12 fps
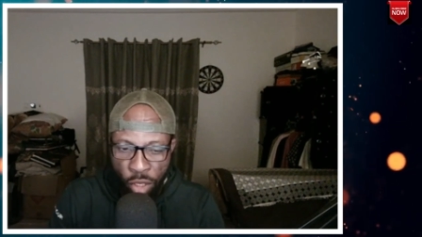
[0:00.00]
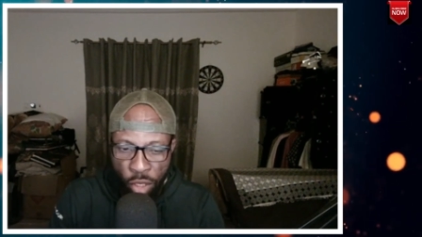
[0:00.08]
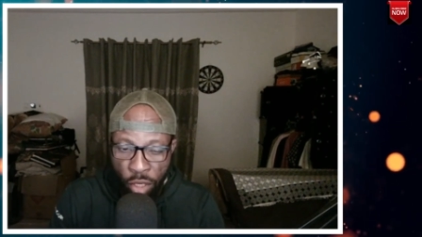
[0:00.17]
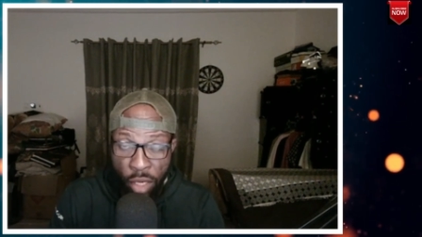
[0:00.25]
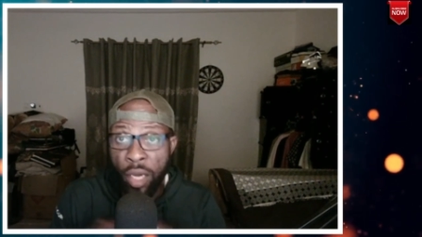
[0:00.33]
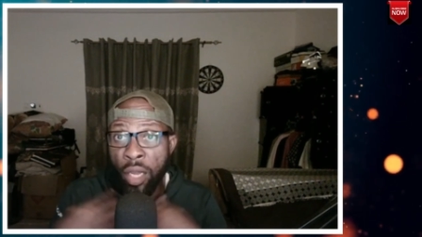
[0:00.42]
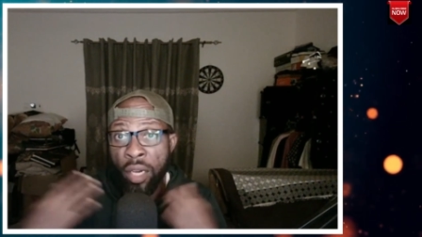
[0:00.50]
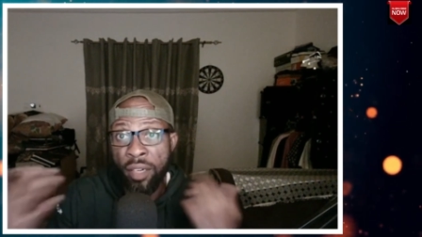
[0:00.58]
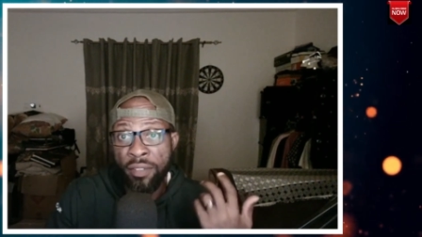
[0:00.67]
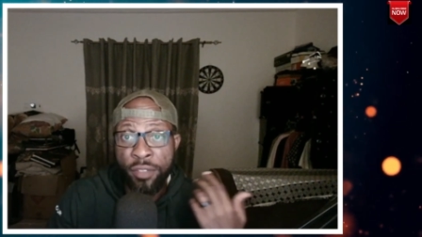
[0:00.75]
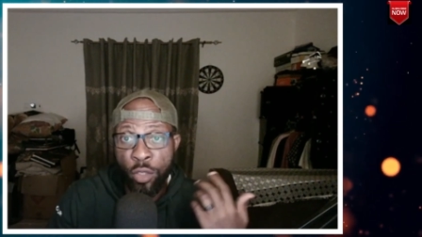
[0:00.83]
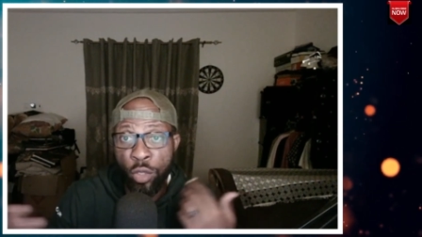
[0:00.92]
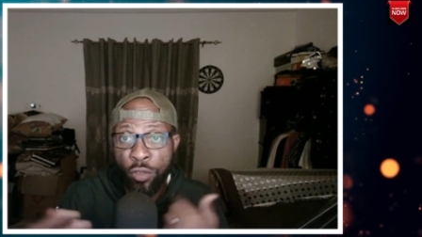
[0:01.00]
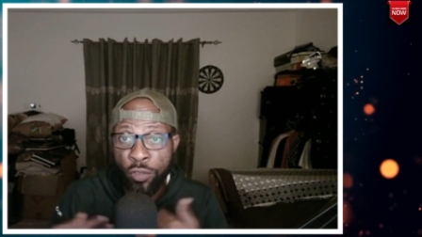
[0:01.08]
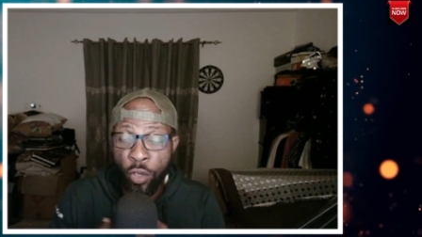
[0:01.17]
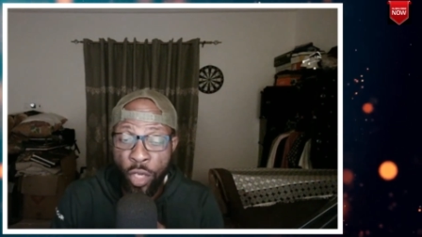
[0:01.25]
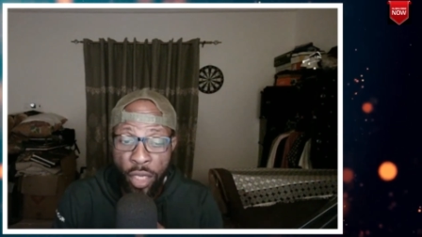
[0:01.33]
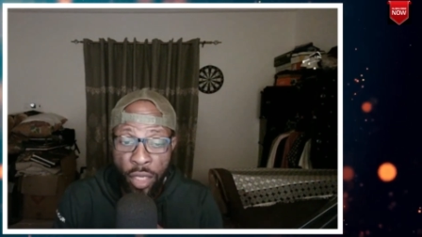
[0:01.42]
her love, you know,
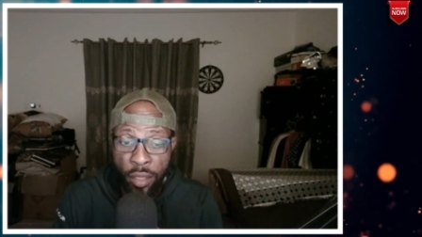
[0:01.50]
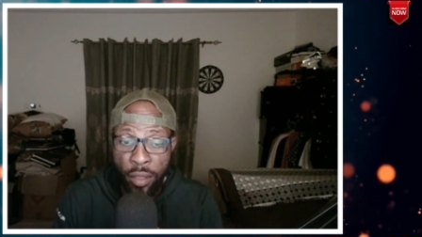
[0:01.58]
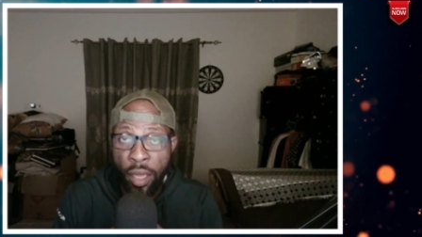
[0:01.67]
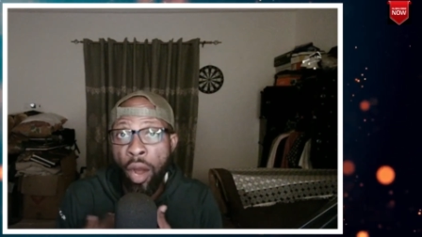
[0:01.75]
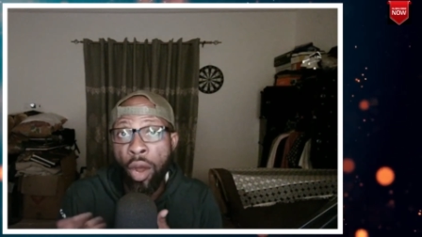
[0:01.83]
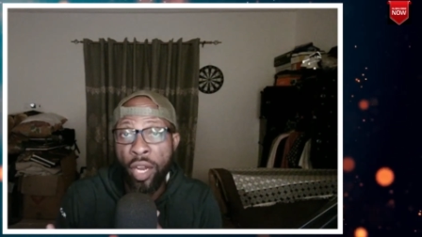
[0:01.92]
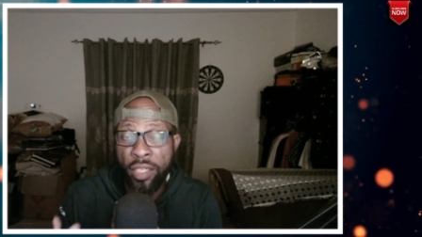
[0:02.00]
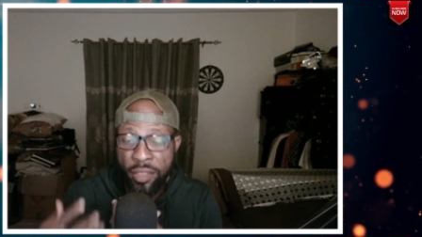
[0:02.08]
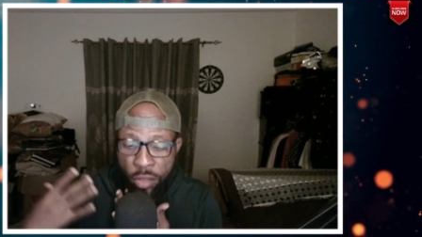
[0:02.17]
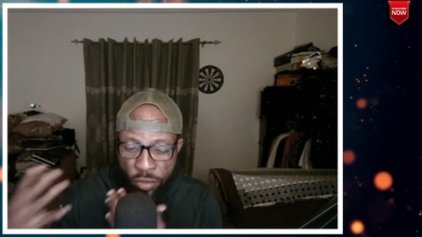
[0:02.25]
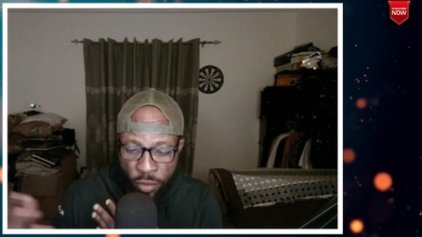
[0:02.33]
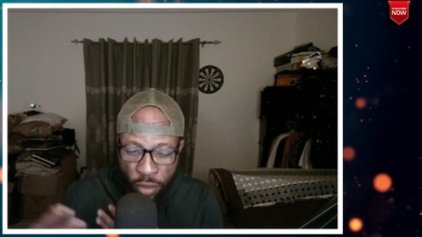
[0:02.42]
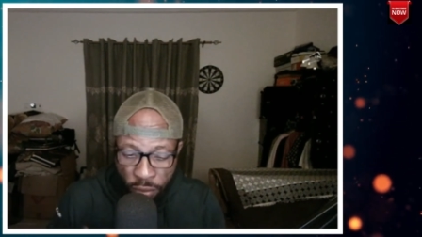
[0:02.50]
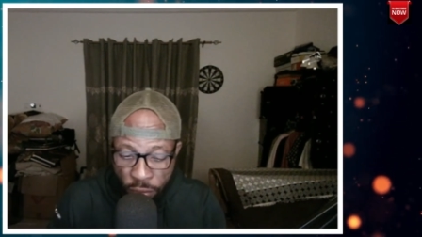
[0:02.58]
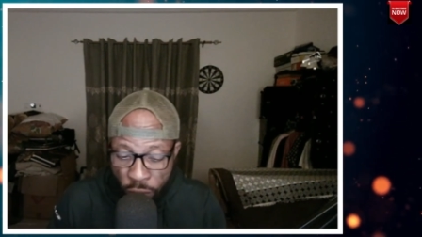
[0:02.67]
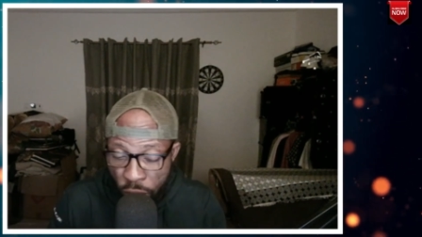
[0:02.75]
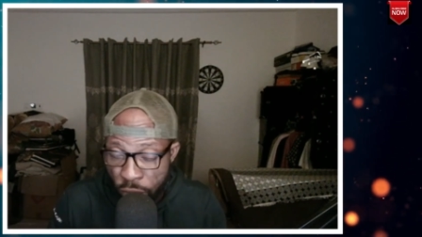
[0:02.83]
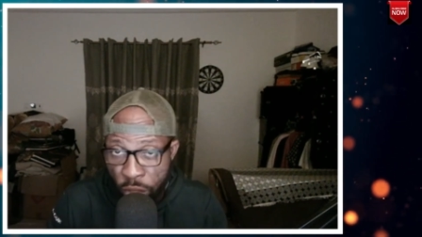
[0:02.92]
for uh, the arts, you know, for
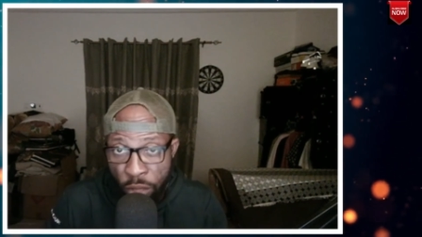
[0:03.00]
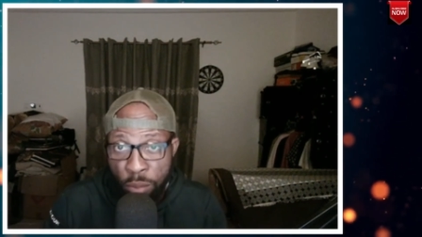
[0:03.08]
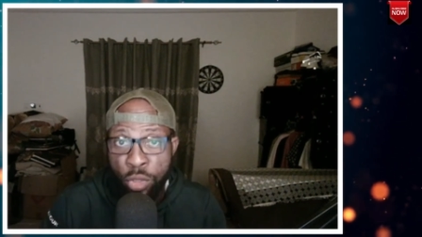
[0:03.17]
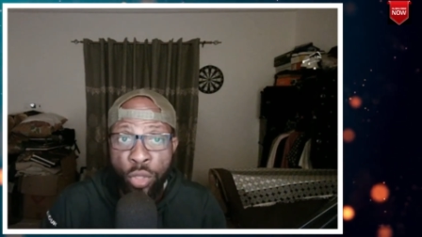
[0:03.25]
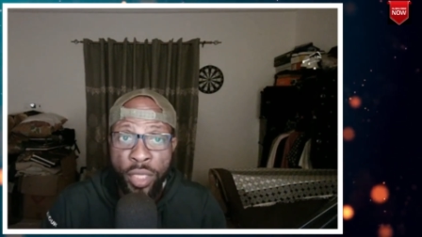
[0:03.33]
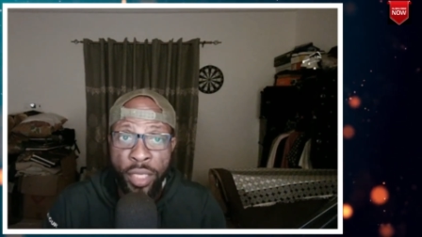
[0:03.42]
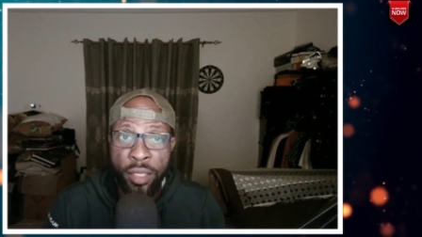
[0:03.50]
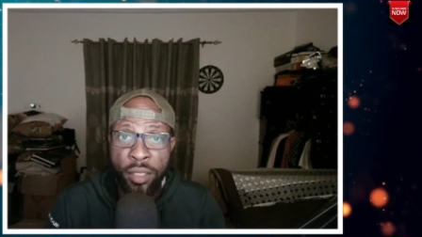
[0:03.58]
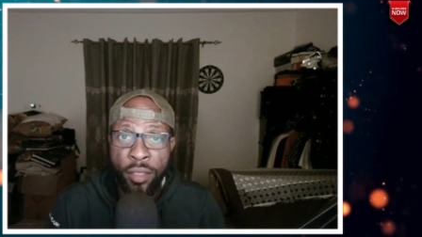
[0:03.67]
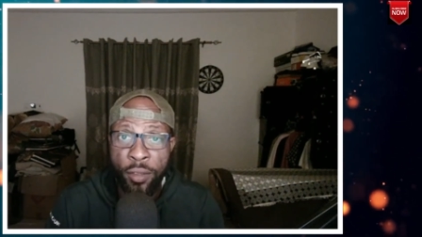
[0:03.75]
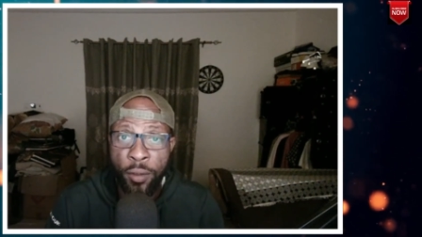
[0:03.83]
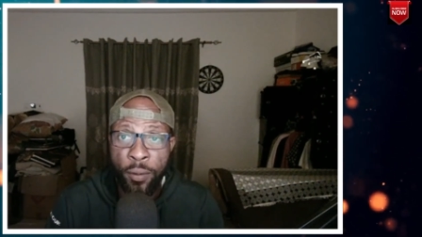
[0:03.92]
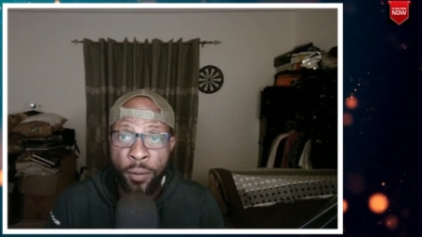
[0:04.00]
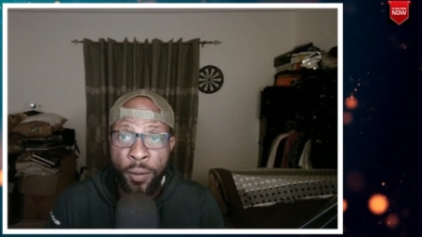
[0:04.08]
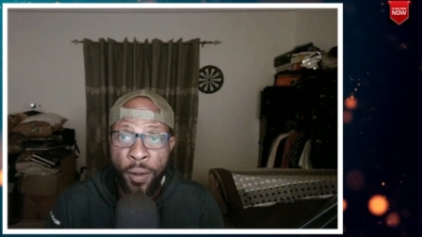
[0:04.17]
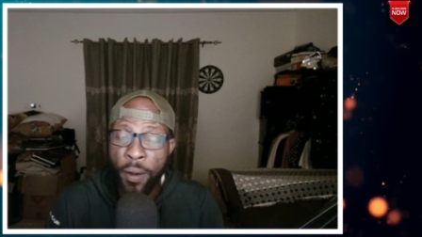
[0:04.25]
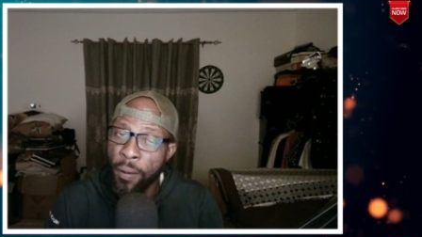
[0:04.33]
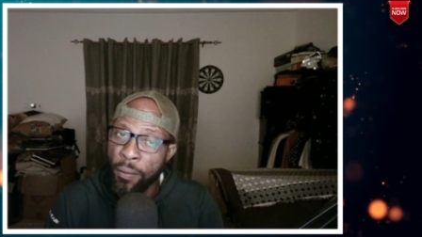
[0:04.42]
for for the music, you know,
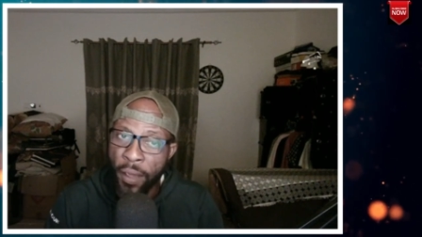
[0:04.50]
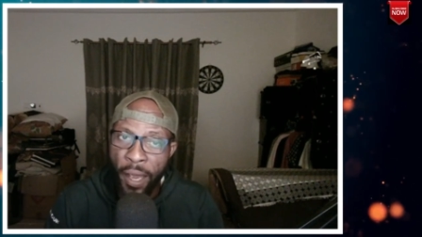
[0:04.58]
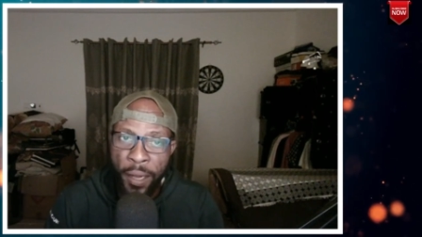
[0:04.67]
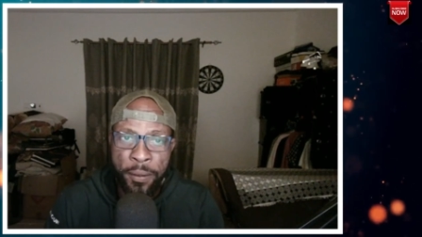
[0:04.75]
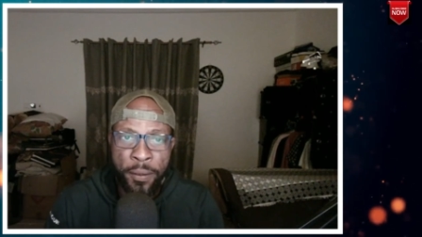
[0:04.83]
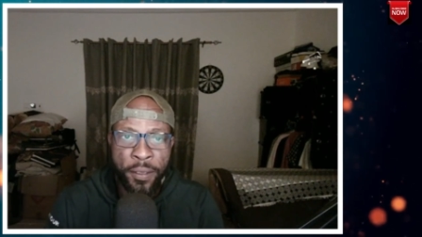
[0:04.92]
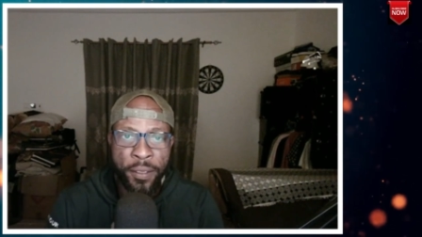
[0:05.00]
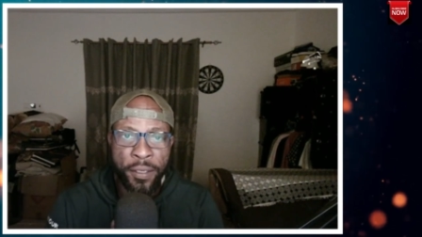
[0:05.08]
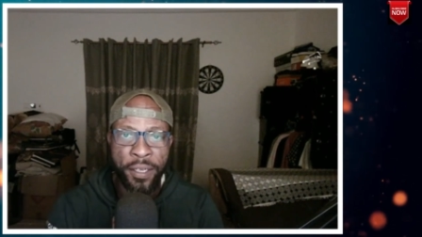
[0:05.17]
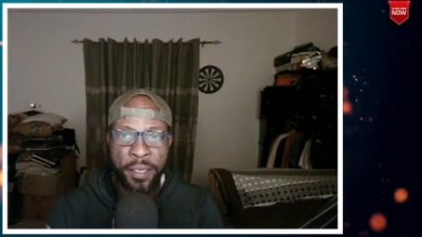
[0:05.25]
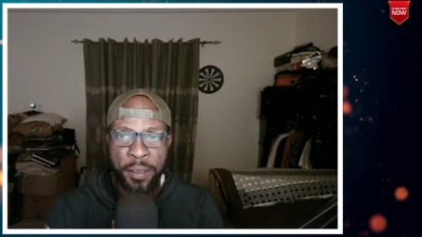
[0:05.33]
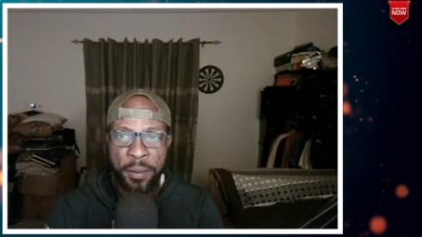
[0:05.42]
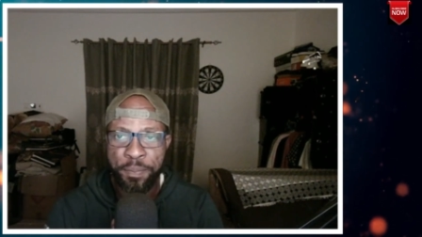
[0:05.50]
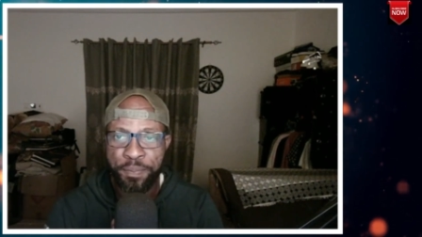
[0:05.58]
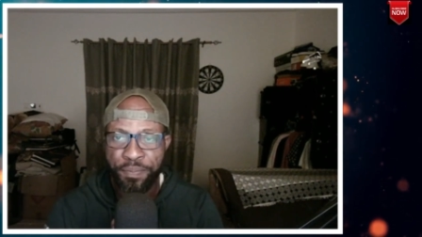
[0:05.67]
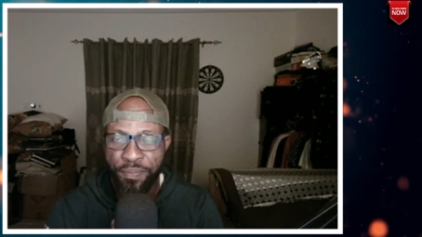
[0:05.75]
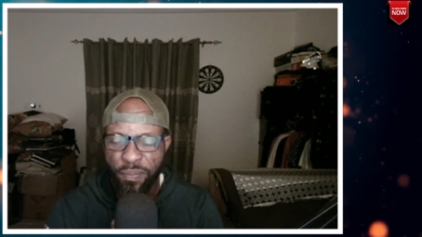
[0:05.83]
yeah. Um,